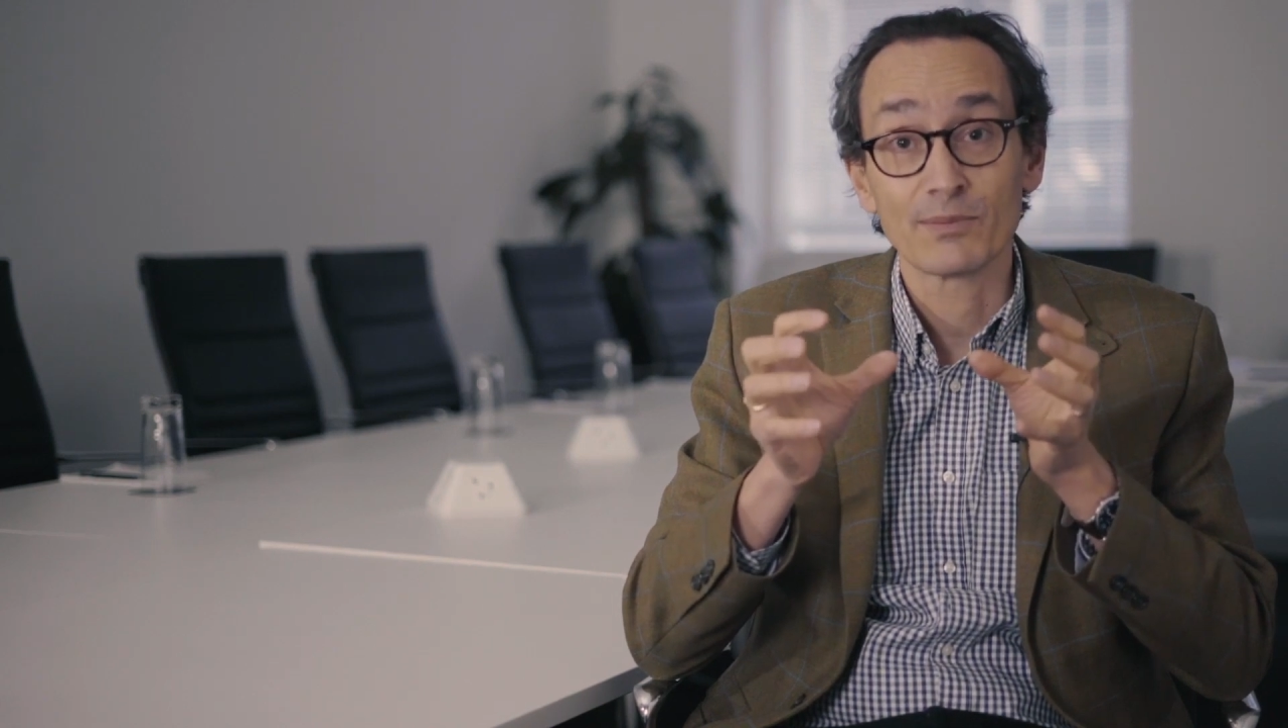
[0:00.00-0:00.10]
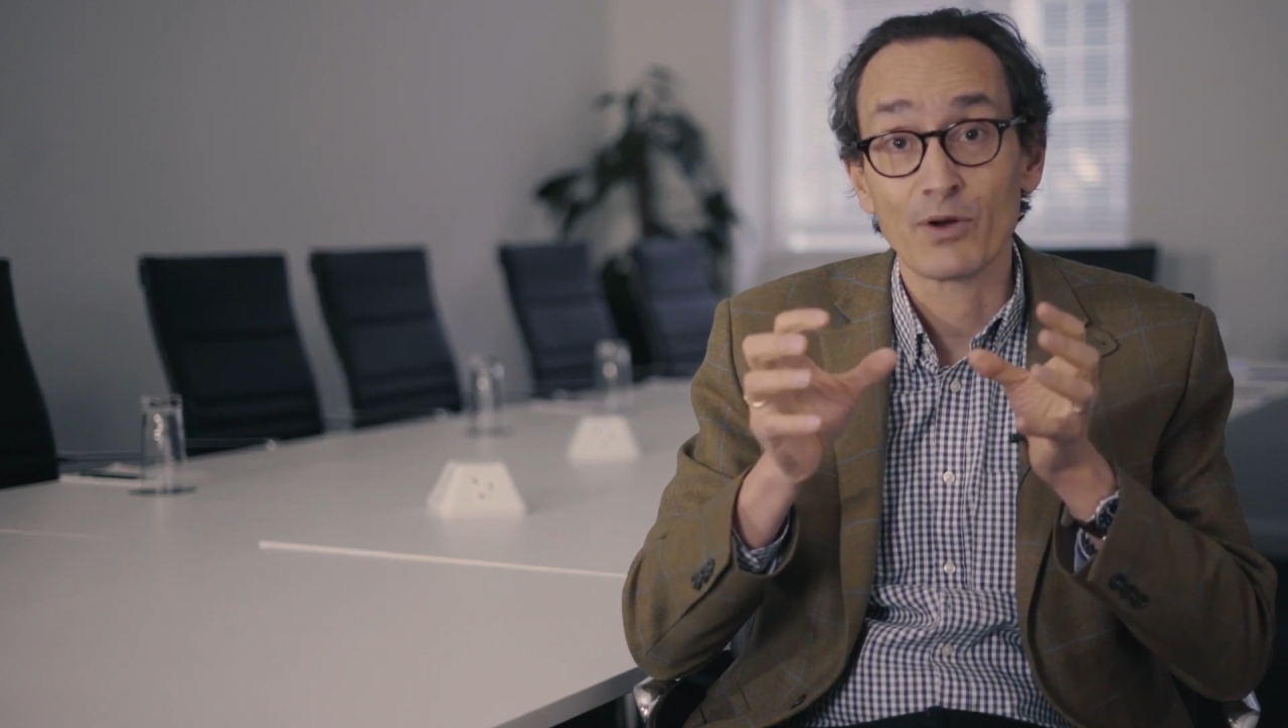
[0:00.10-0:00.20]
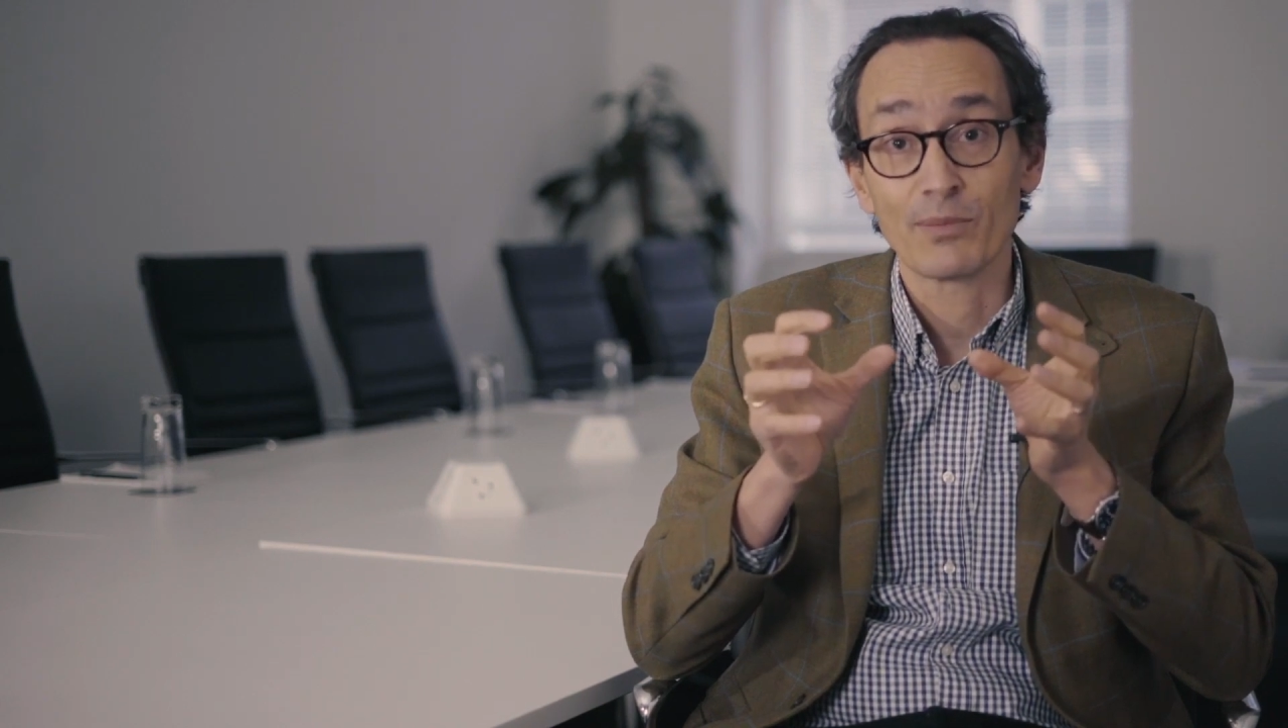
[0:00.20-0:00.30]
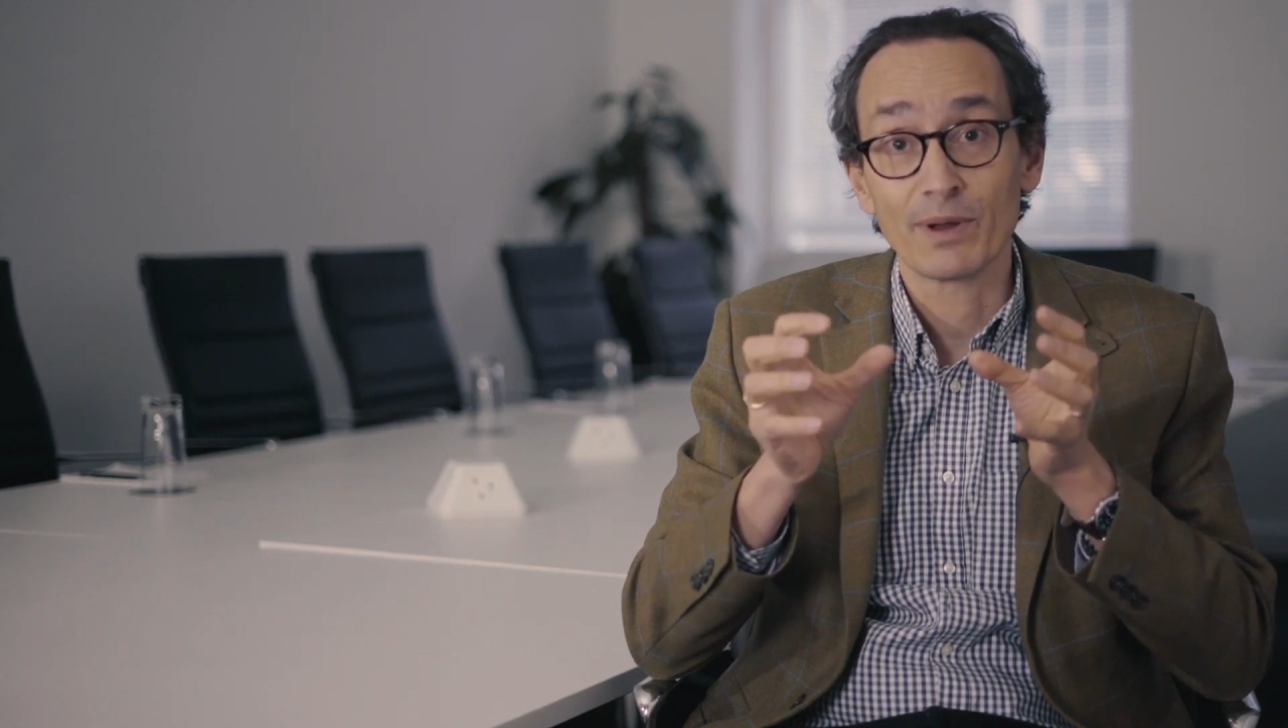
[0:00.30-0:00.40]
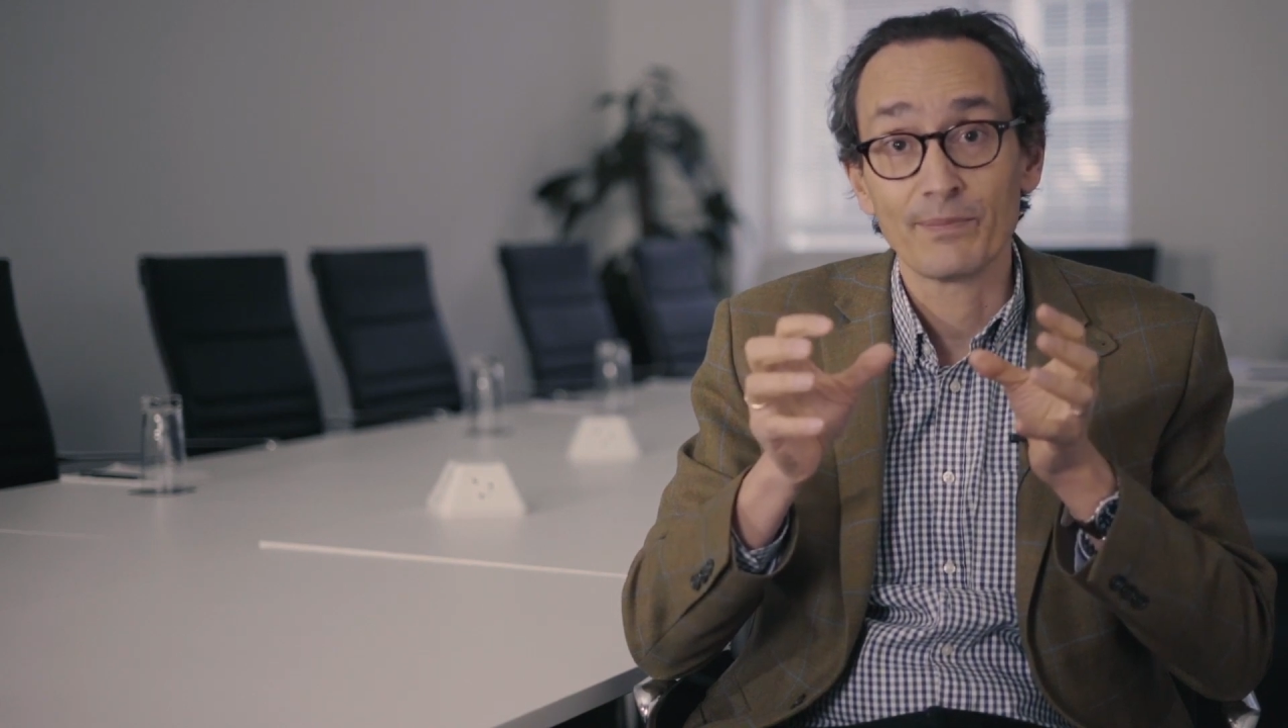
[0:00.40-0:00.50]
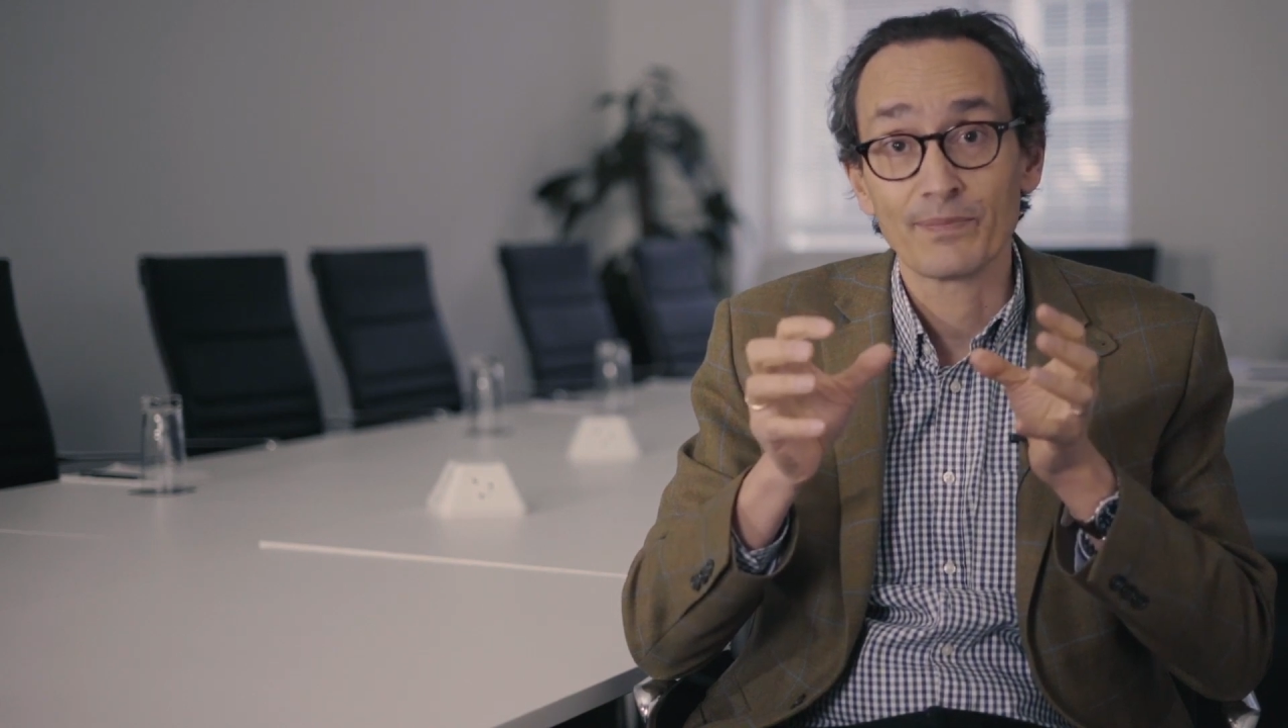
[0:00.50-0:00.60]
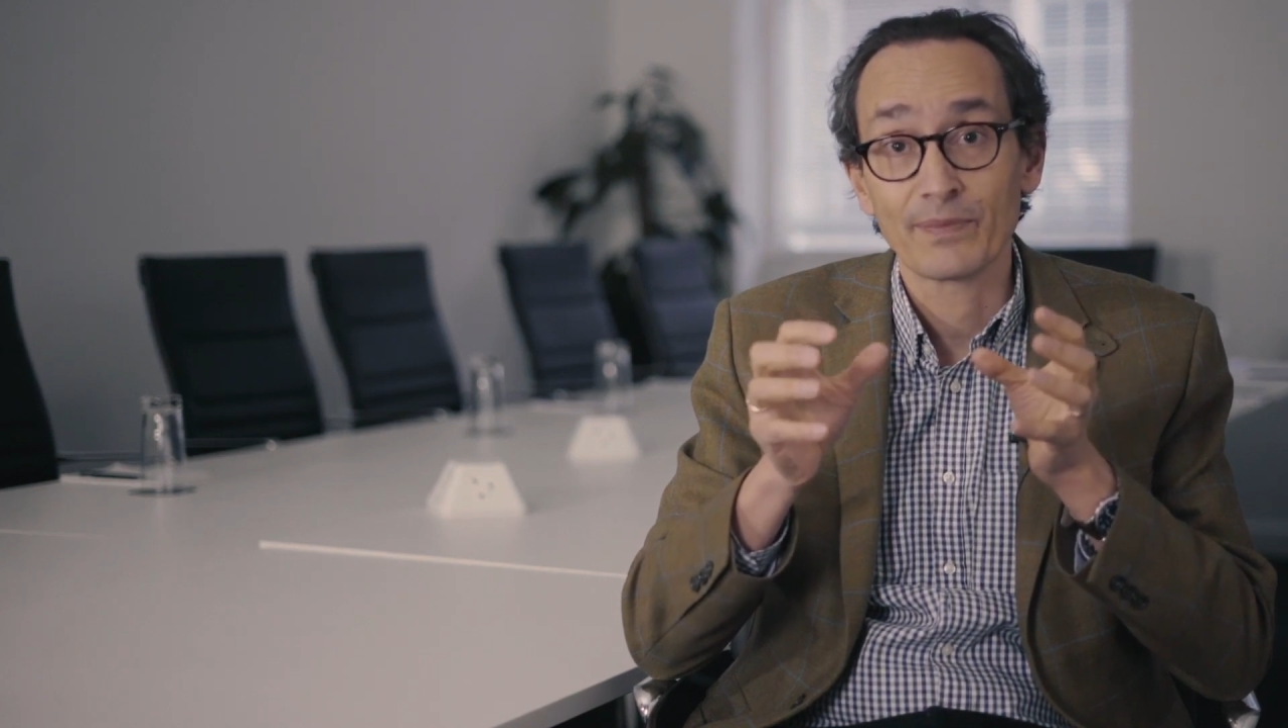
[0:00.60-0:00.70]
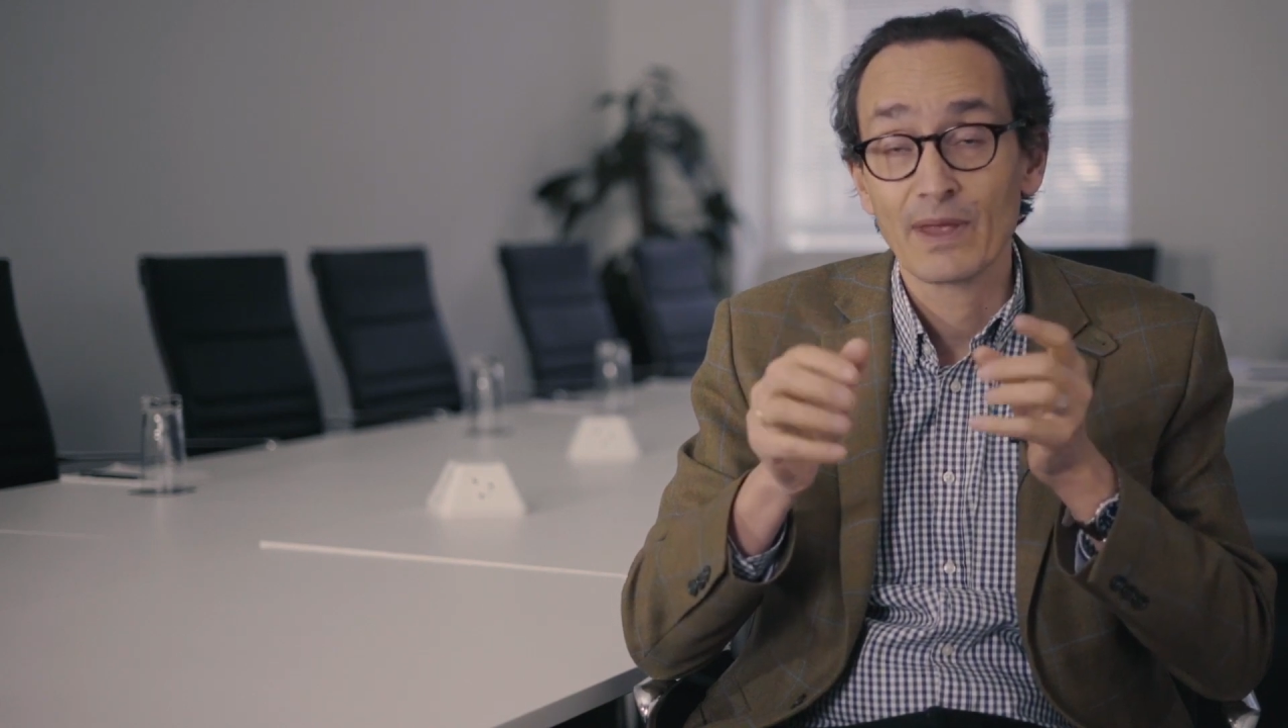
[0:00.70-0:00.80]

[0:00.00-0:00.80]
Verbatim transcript: the problem.